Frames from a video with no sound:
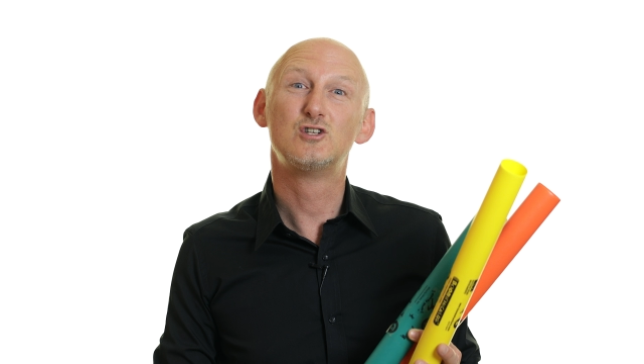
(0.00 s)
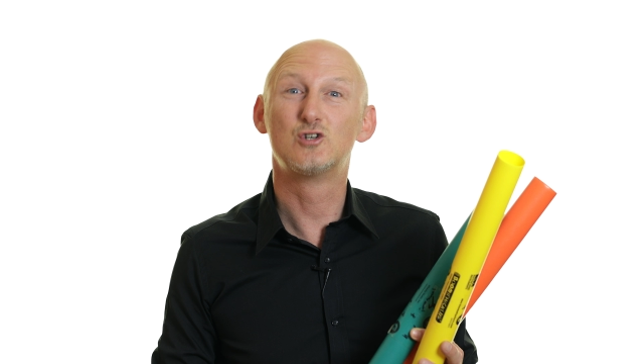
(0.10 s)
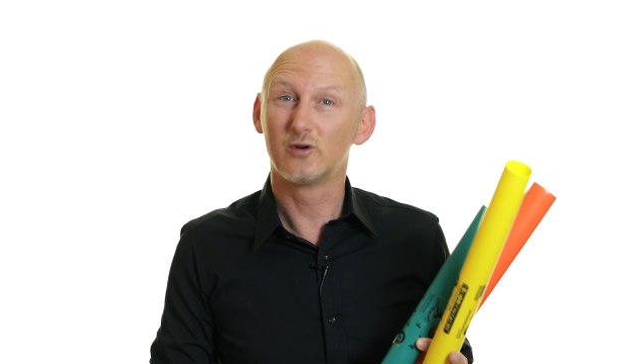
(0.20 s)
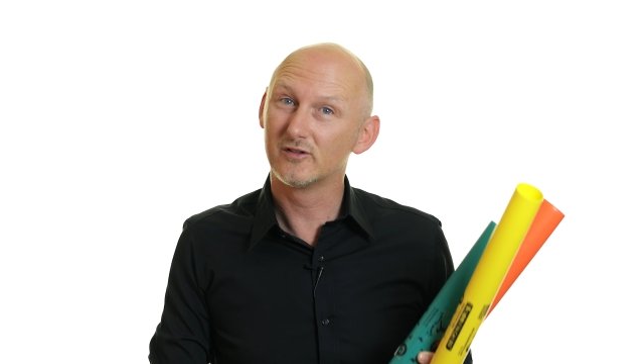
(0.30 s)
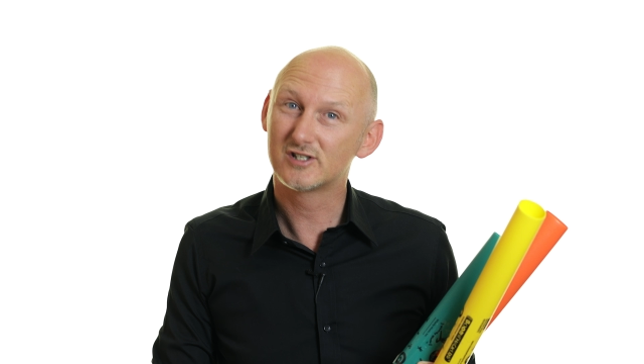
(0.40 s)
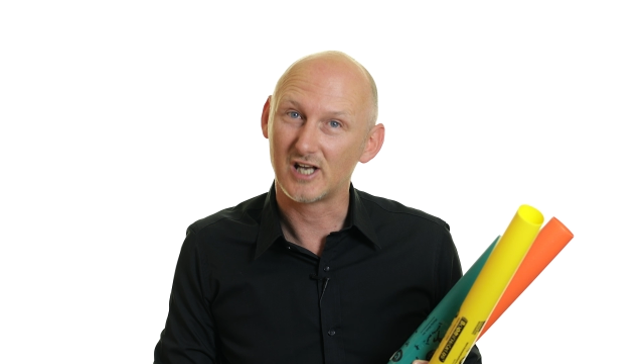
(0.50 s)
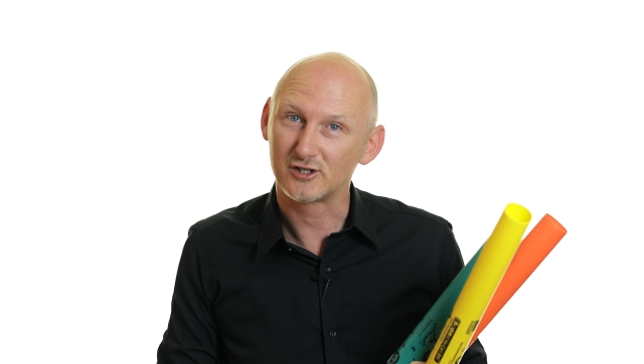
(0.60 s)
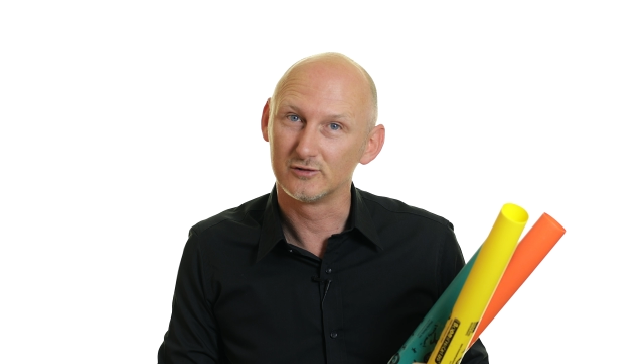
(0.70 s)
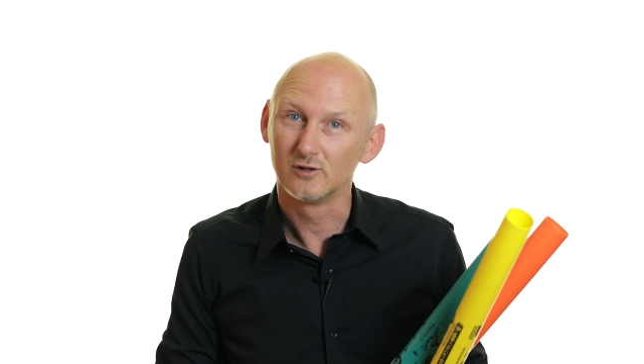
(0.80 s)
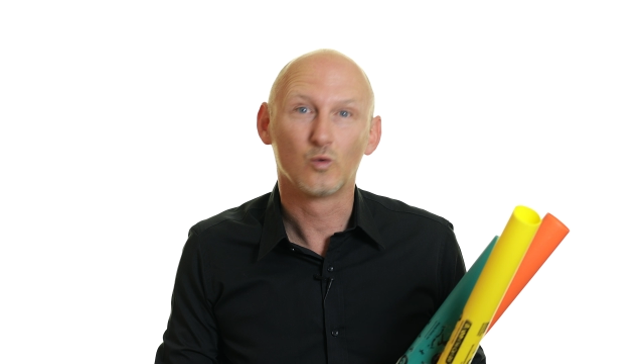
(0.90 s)
During the
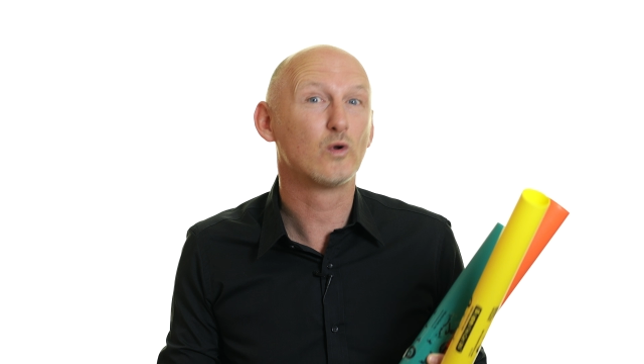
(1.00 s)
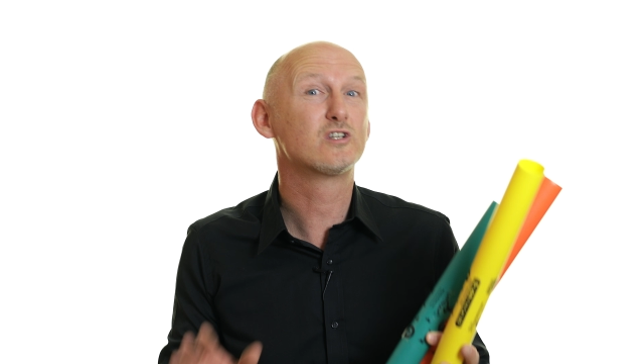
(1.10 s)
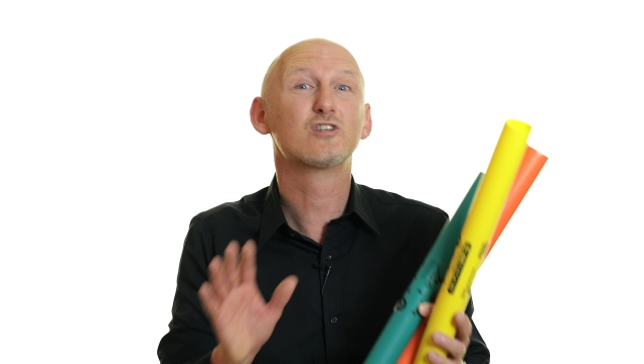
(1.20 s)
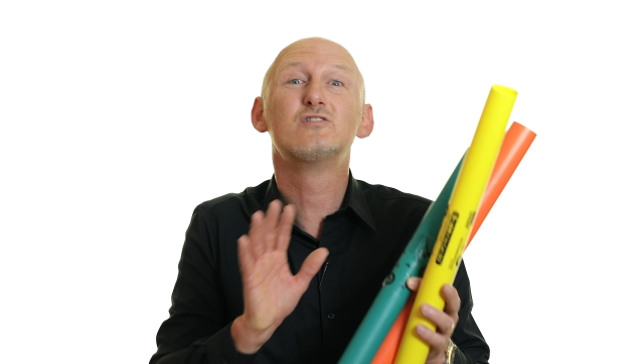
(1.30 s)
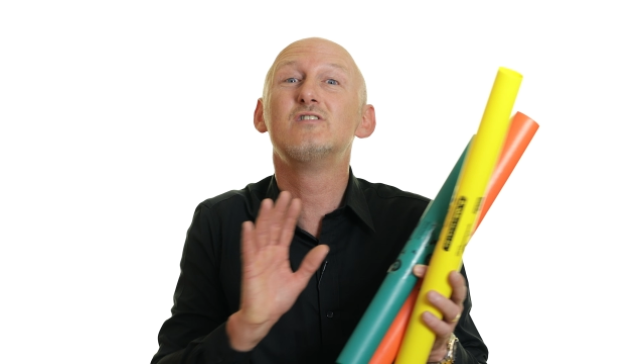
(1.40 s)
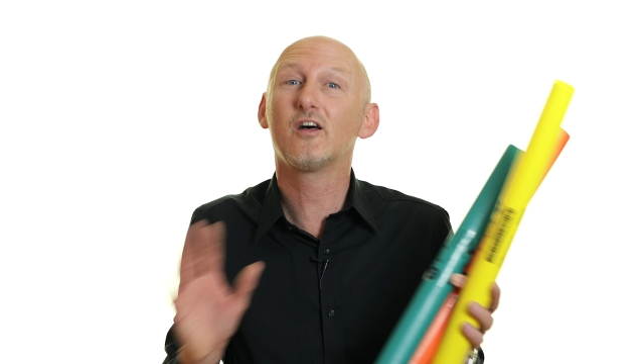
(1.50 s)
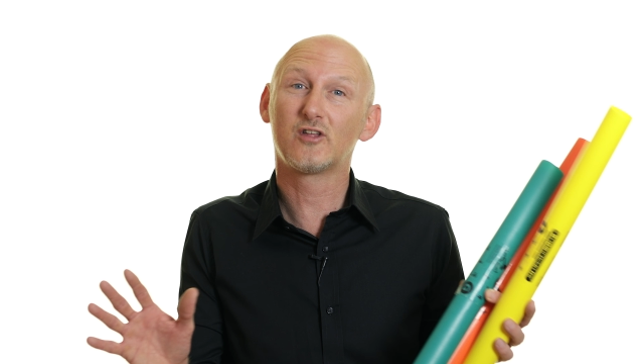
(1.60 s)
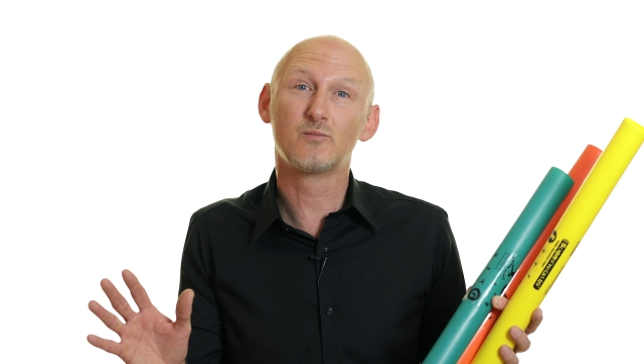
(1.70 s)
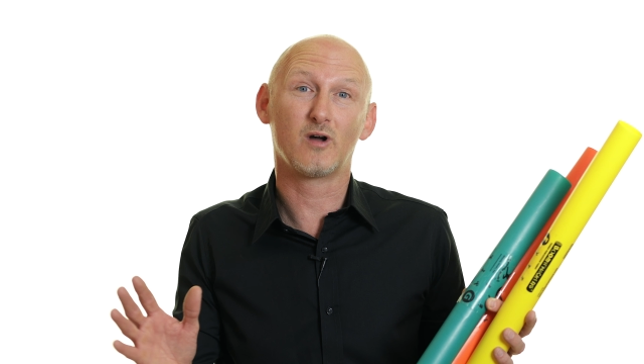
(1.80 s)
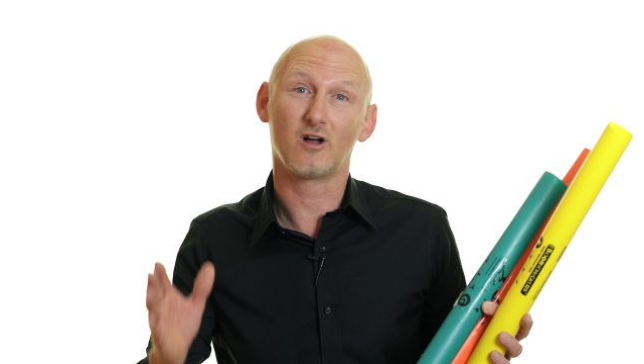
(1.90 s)
session, which is
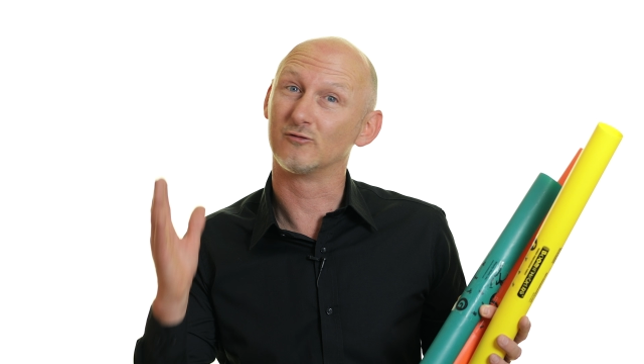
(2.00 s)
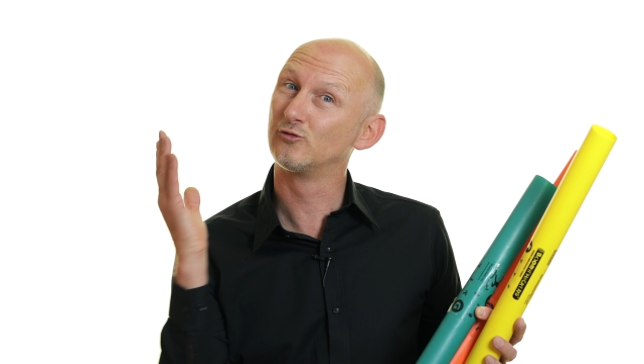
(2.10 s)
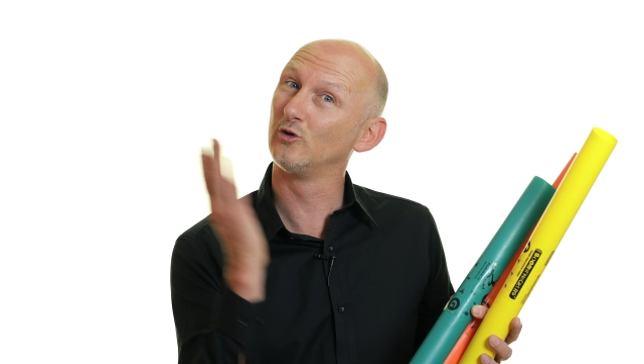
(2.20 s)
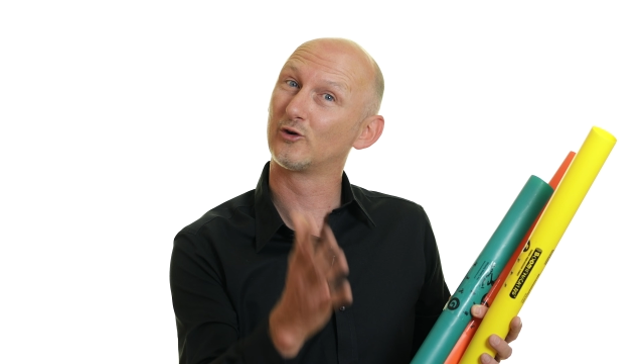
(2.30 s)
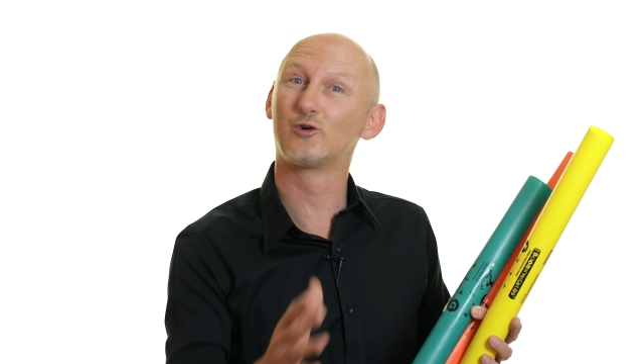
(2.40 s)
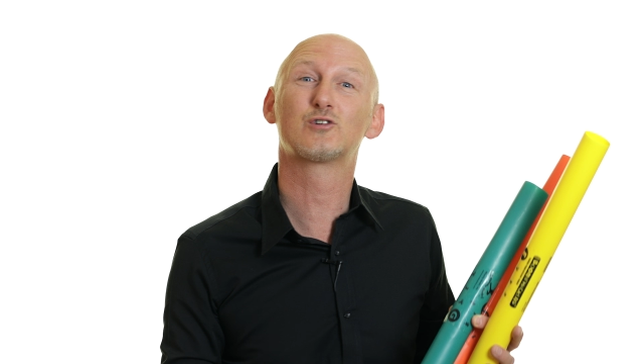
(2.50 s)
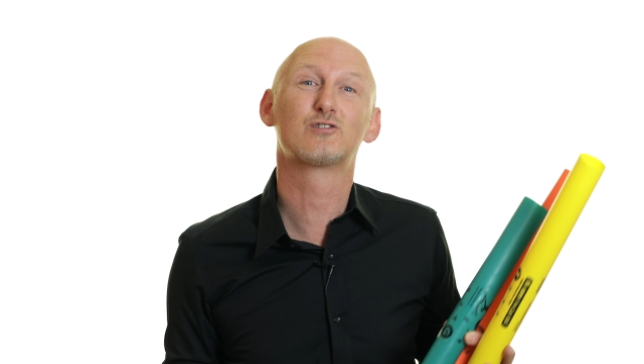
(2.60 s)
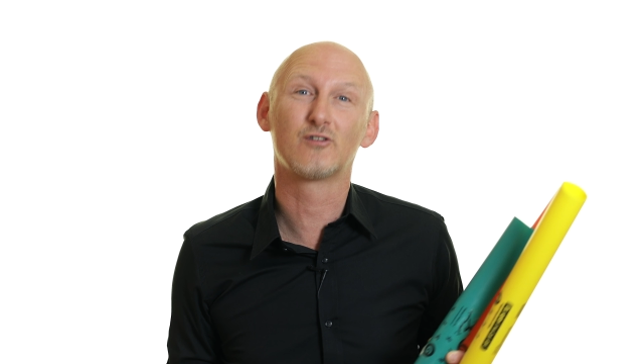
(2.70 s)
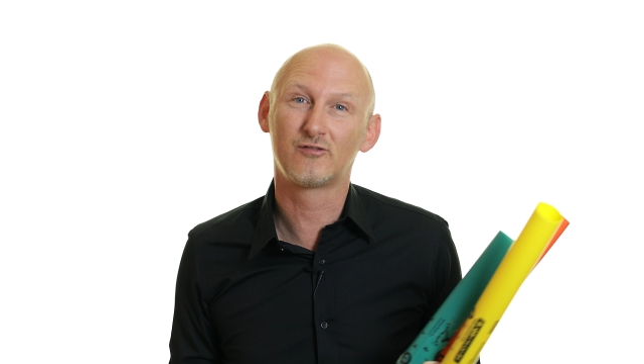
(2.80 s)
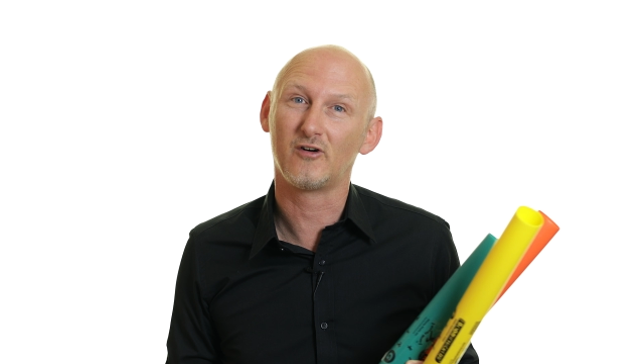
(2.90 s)
nothing but a roller
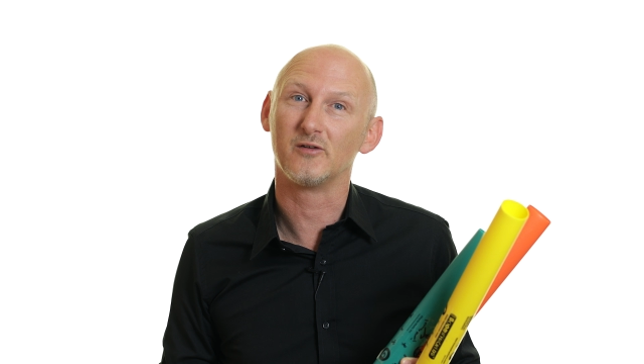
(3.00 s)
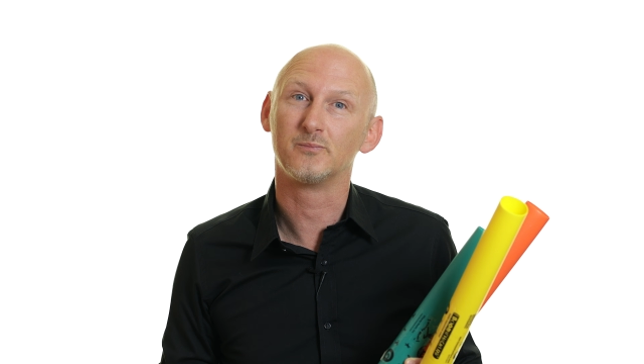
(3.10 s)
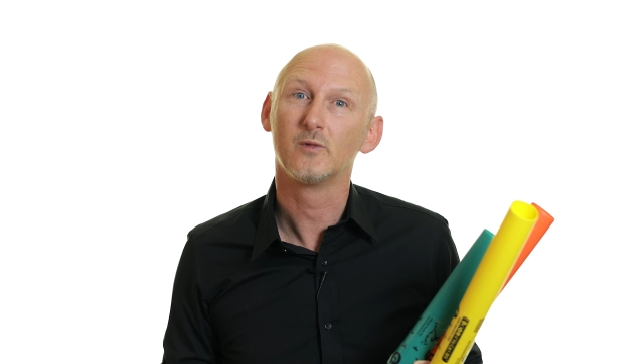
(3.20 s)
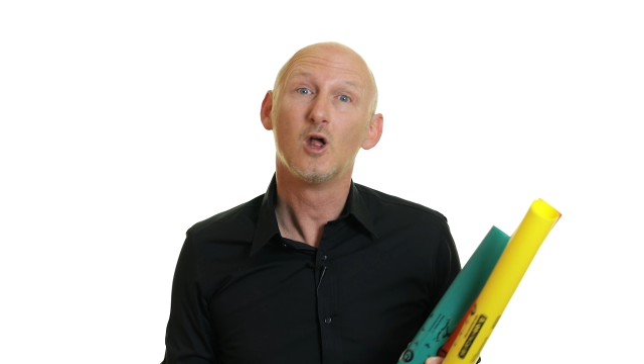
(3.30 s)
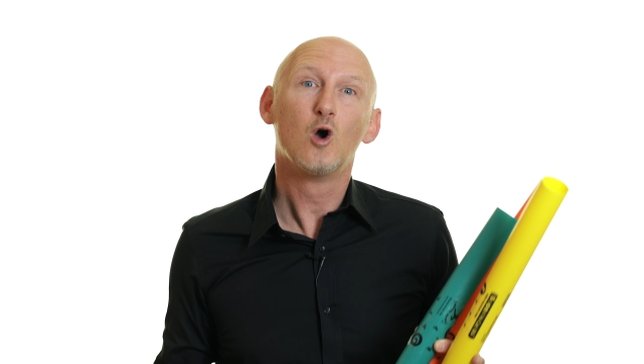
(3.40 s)
coaster of fun,